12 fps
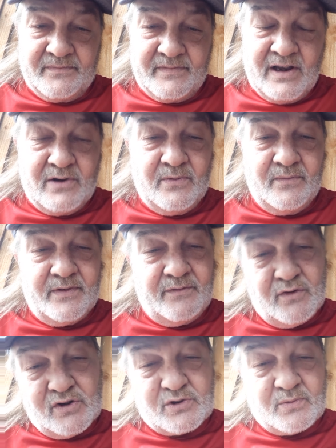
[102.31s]
Now, the
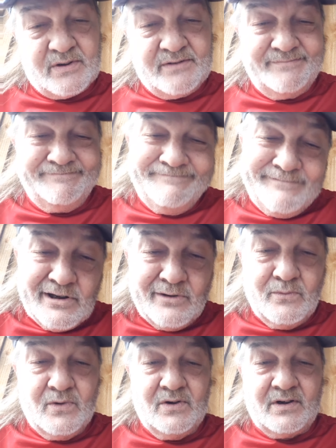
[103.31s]
first one
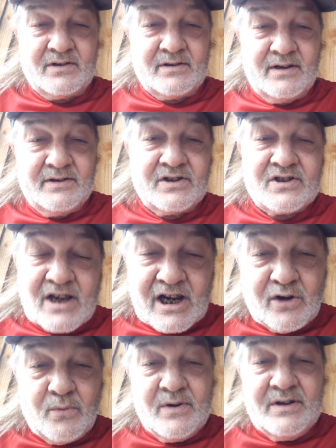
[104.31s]
didn't work. The
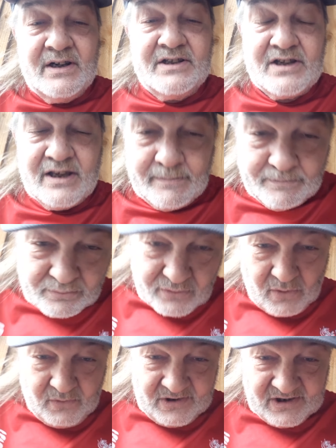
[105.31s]
second one is in the
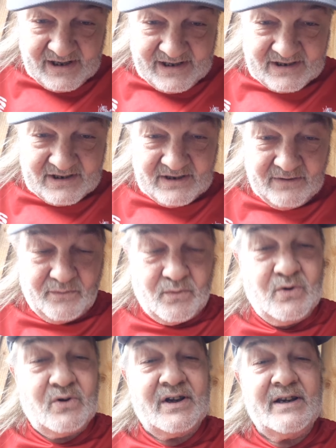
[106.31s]
process
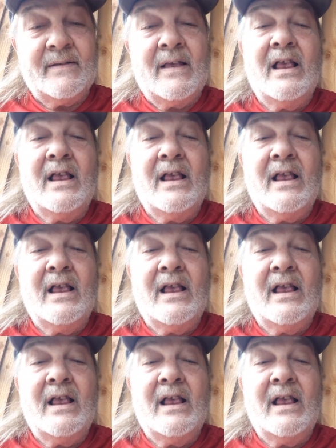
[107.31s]
of working.